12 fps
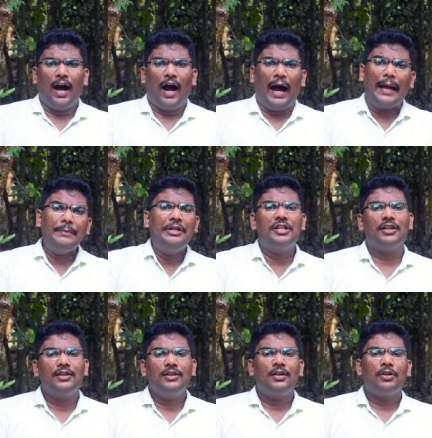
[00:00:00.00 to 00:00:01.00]
I'm here
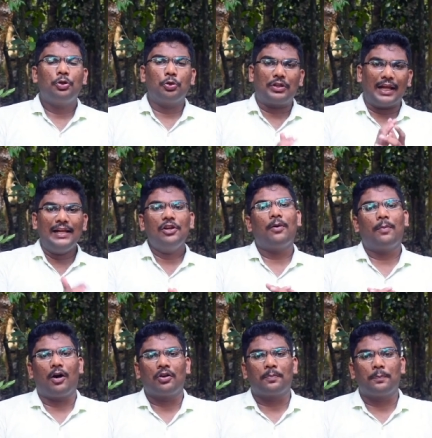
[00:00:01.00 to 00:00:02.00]
to tell you
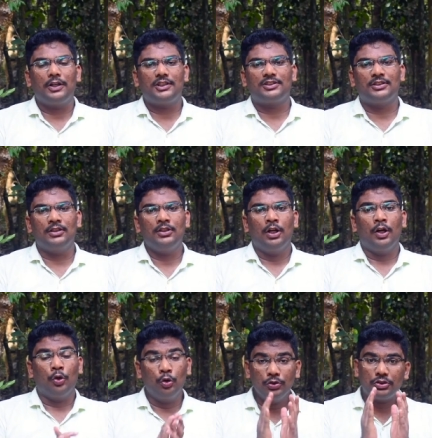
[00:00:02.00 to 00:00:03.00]
about a person
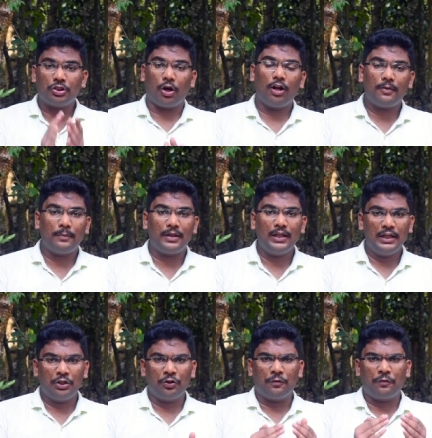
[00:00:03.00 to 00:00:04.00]
who taught
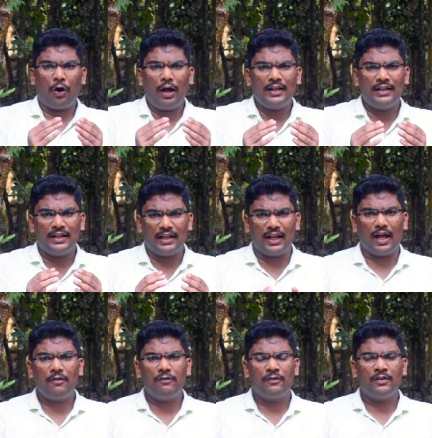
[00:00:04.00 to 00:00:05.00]
me to fall in
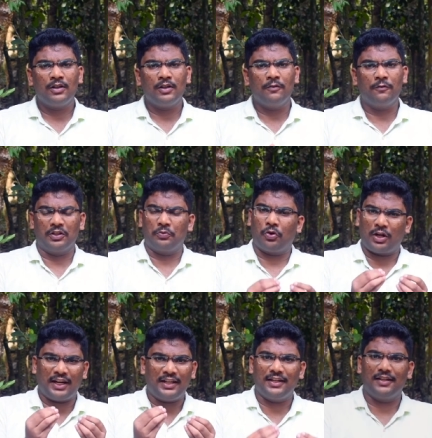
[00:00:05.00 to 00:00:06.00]
love with
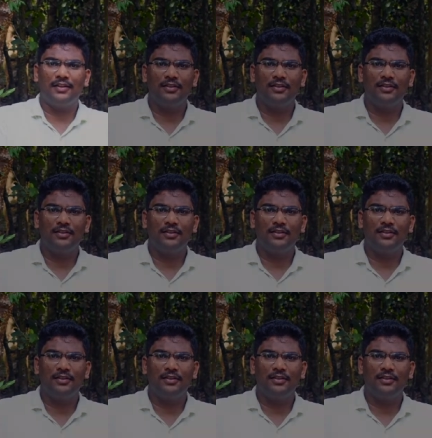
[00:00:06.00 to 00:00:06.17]
what I